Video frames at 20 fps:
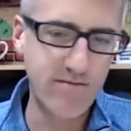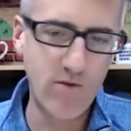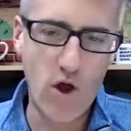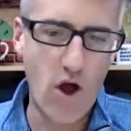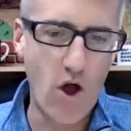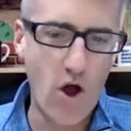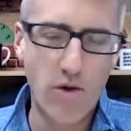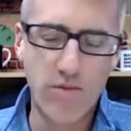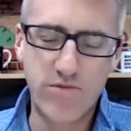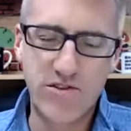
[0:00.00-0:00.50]

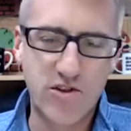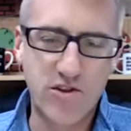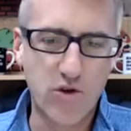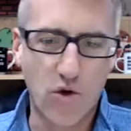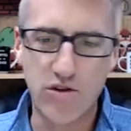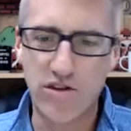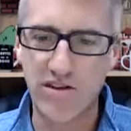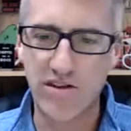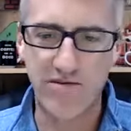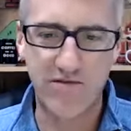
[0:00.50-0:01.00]
all
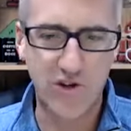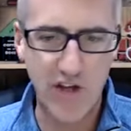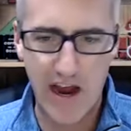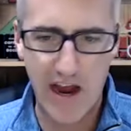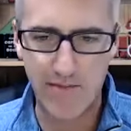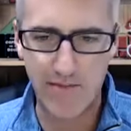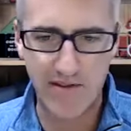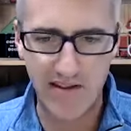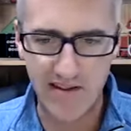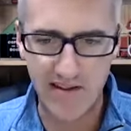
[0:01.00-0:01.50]
sorts of
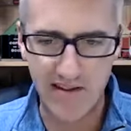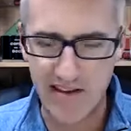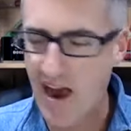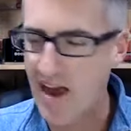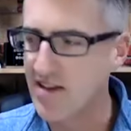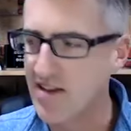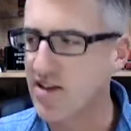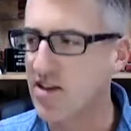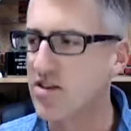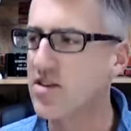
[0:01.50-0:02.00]
shapes and
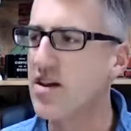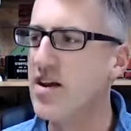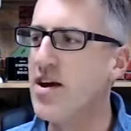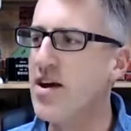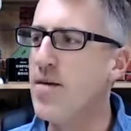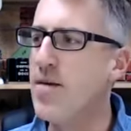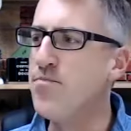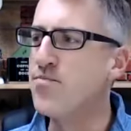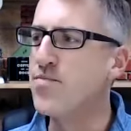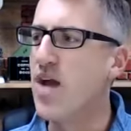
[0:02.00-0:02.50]
sizes.
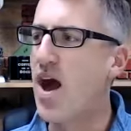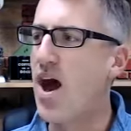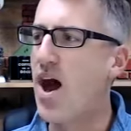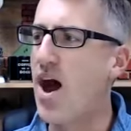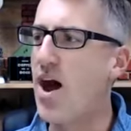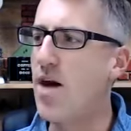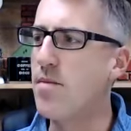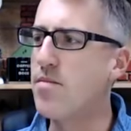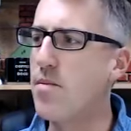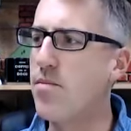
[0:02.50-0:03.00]

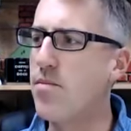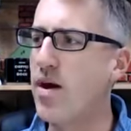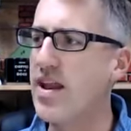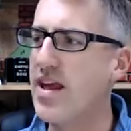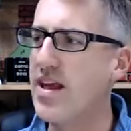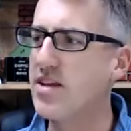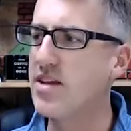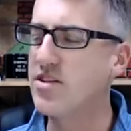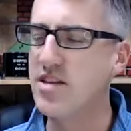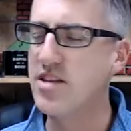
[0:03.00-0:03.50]
But
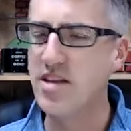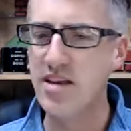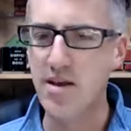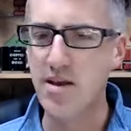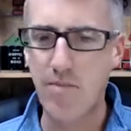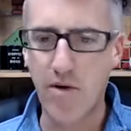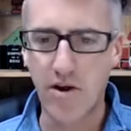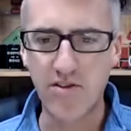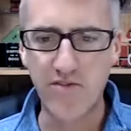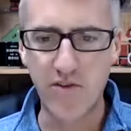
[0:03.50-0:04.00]
is the
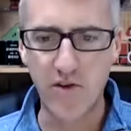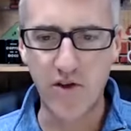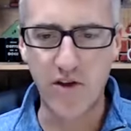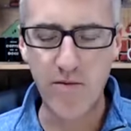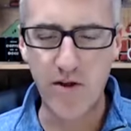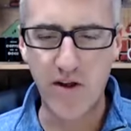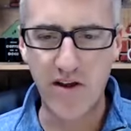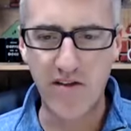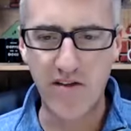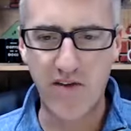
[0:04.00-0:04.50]
Barnesville
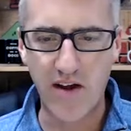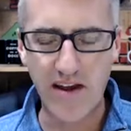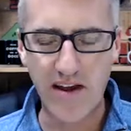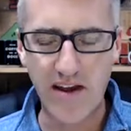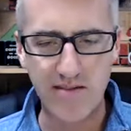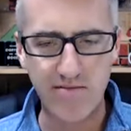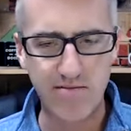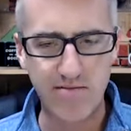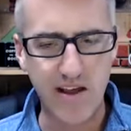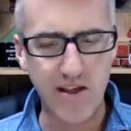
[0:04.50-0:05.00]
Community Fund,
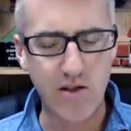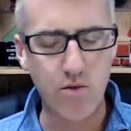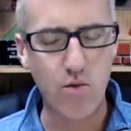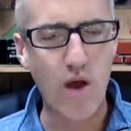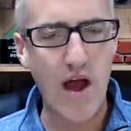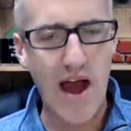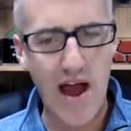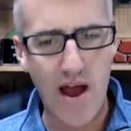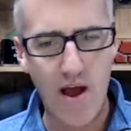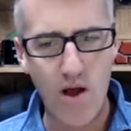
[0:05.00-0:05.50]
like,
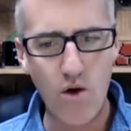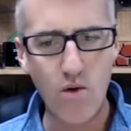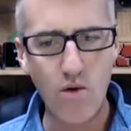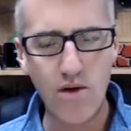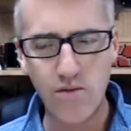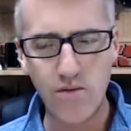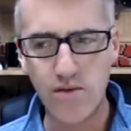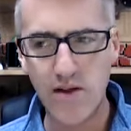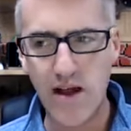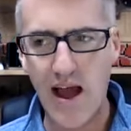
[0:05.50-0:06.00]

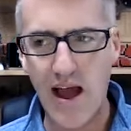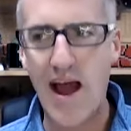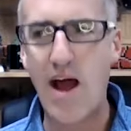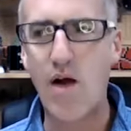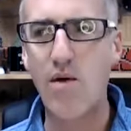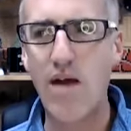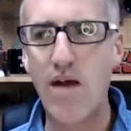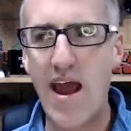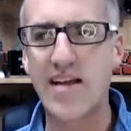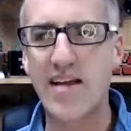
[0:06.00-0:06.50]
how
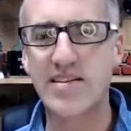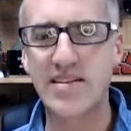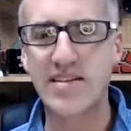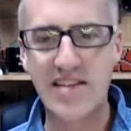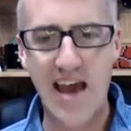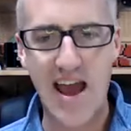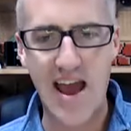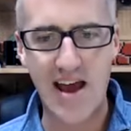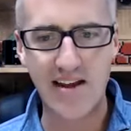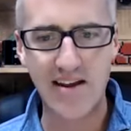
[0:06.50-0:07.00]
has
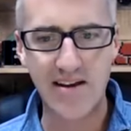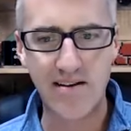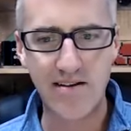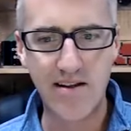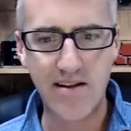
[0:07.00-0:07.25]
that